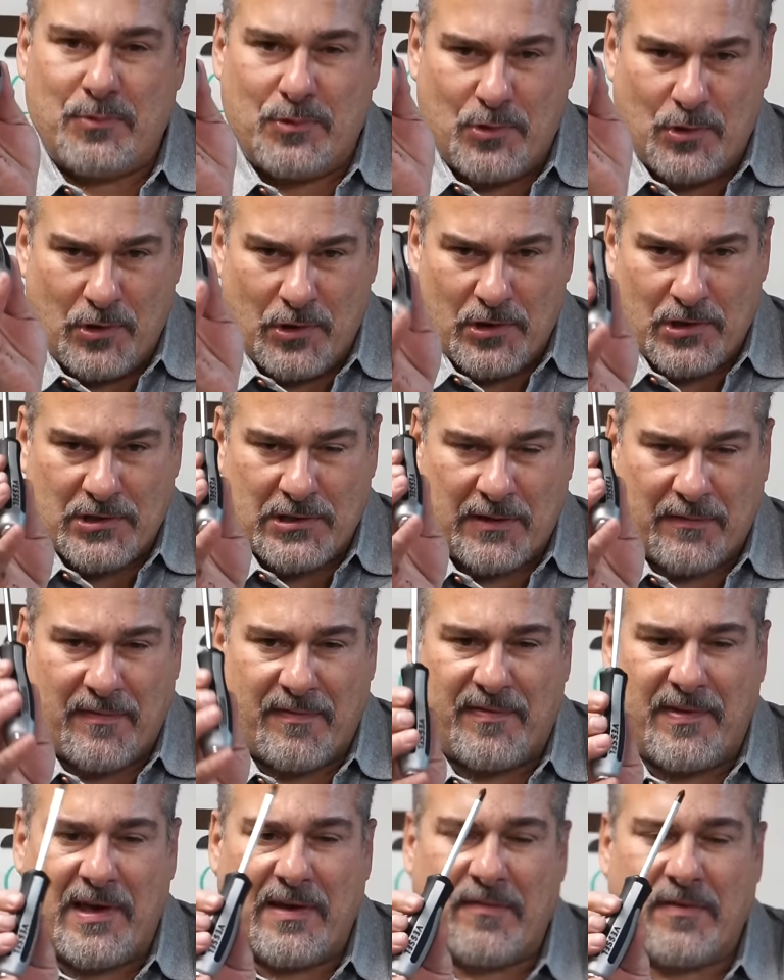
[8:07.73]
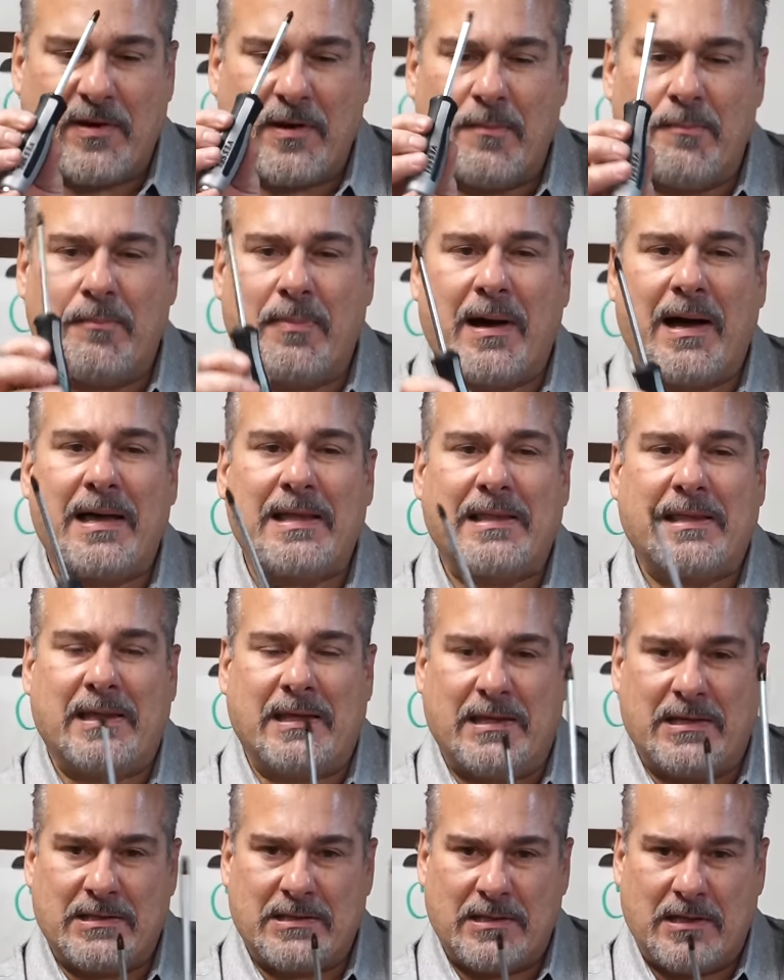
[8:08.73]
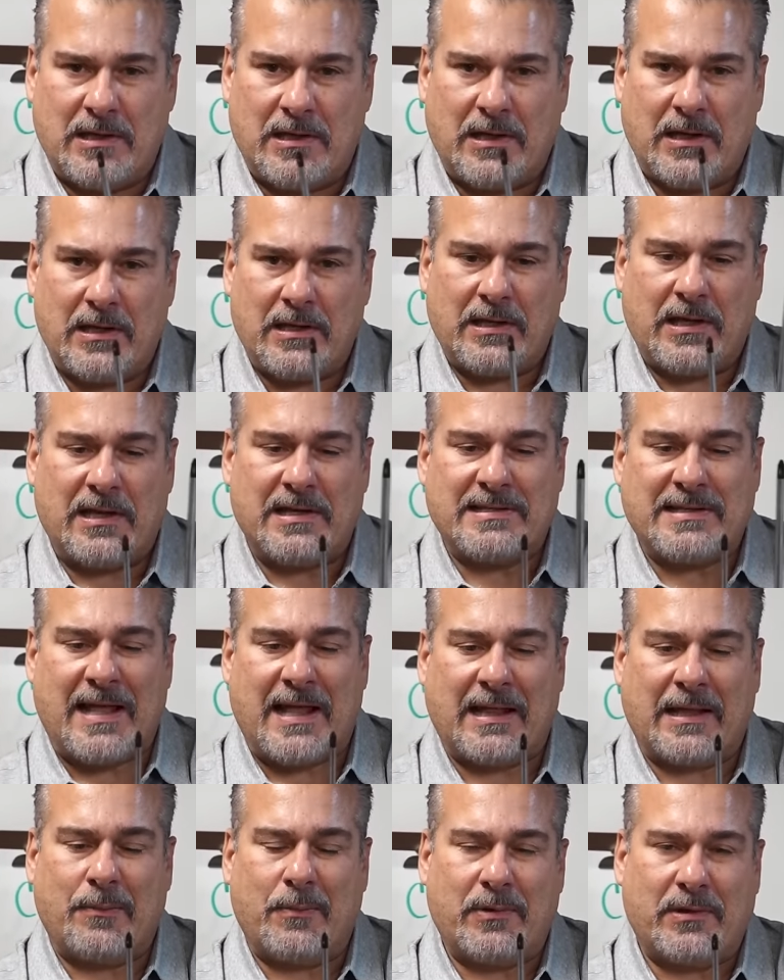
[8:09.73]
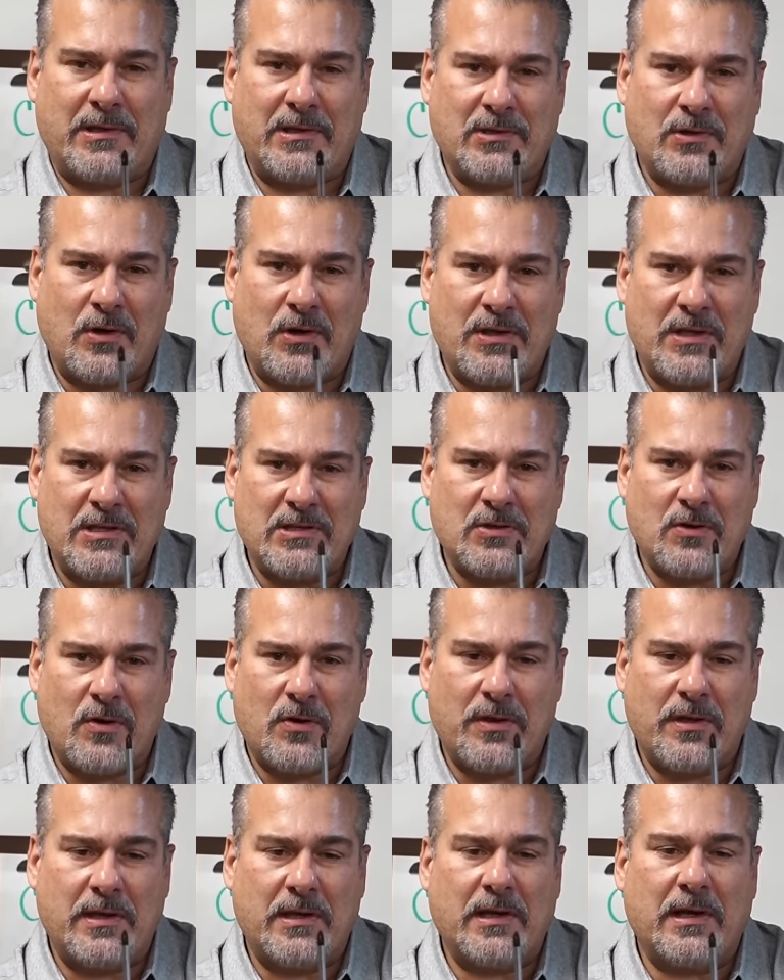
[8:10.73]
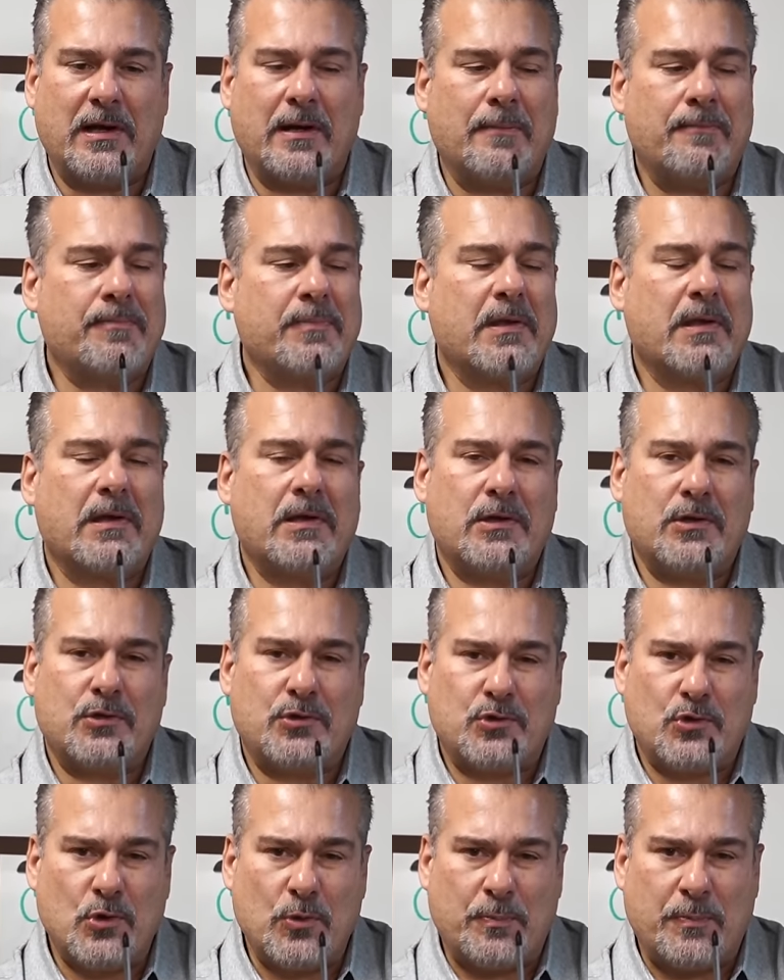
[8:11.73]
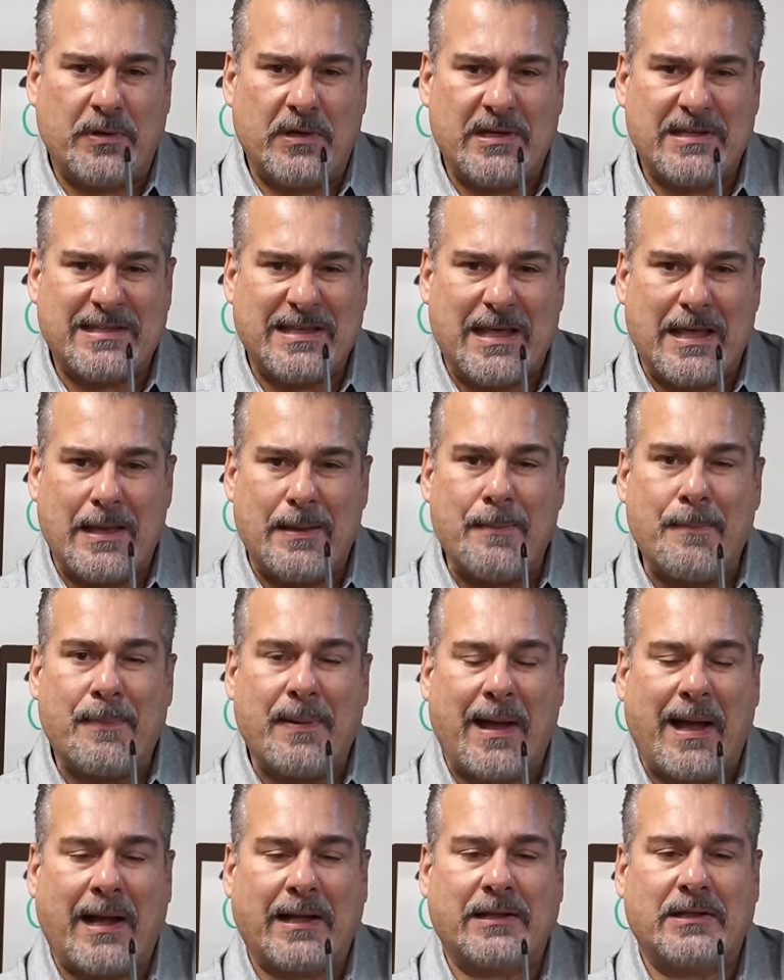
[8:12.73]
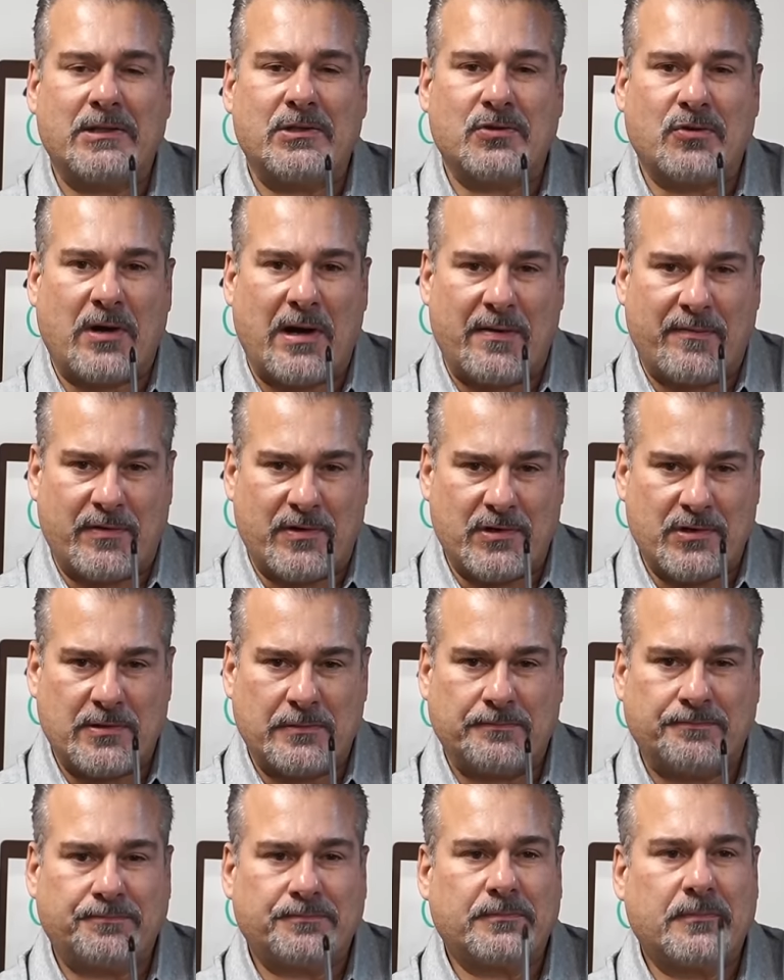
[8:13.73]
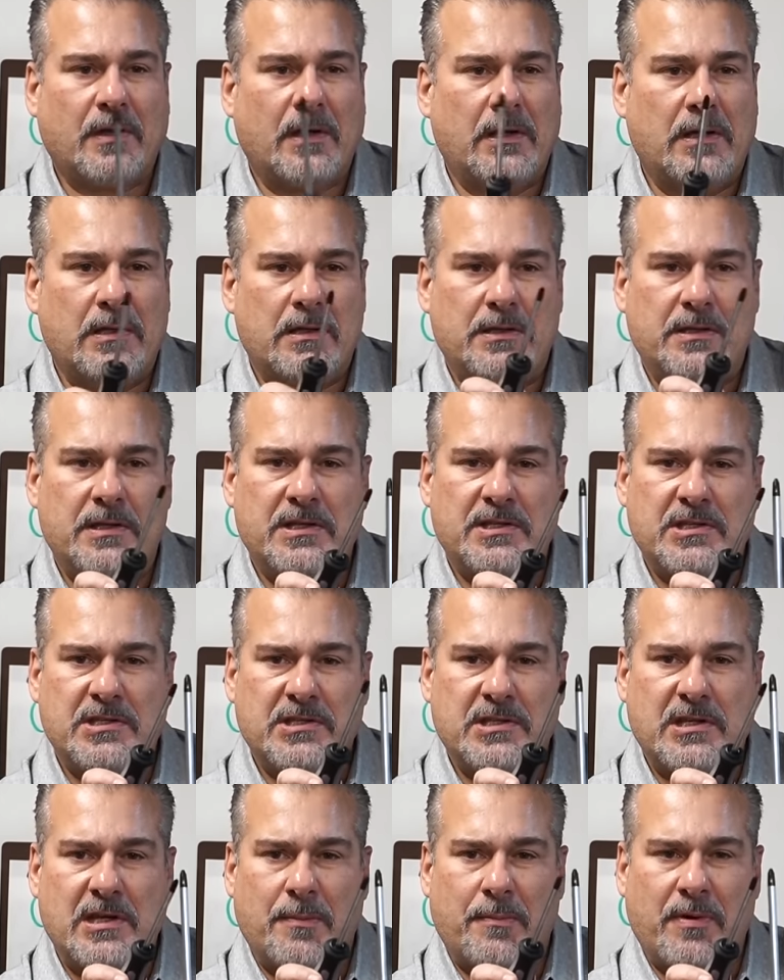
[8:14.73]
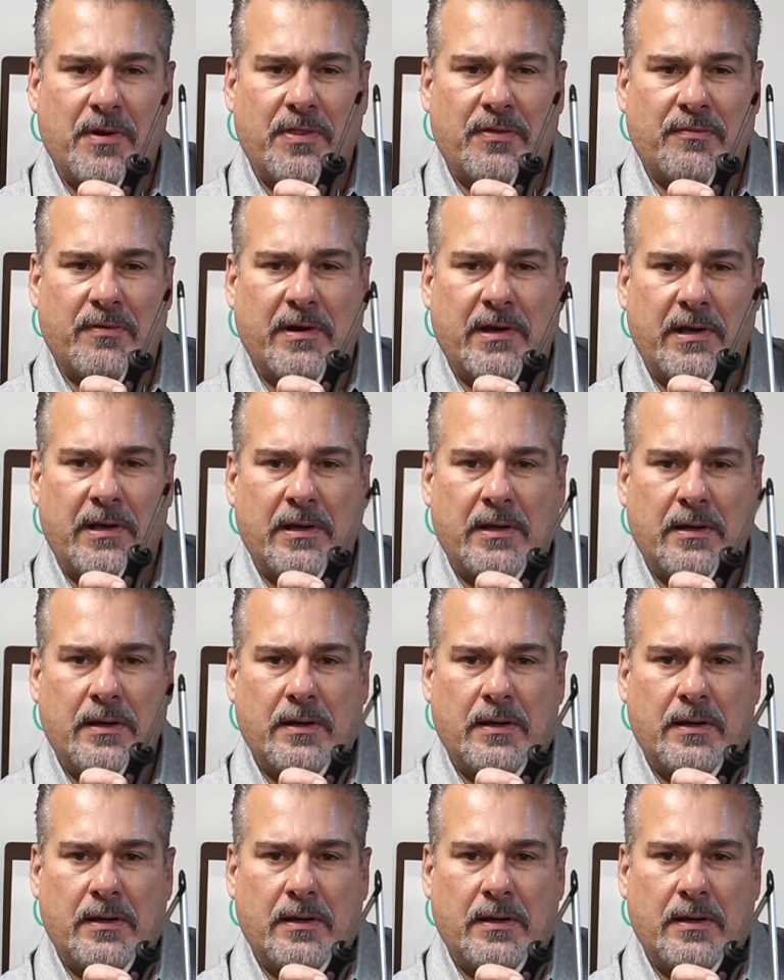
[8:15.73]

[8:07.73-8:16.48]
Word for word: do yourself a favor and buy these. And I'm going to tell you exactly what these are. These are the uh, two-piece impacted drivers. This is the number three.